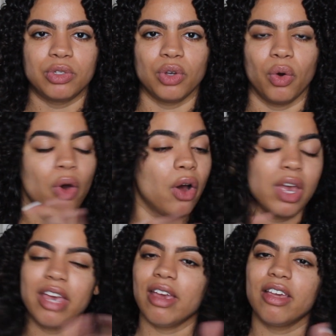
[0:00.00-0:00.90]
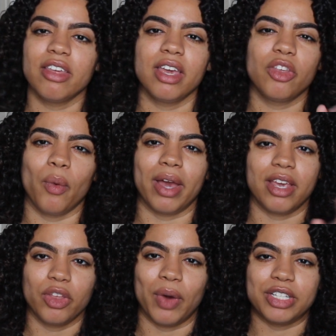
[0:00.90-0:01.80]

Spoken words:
So either way.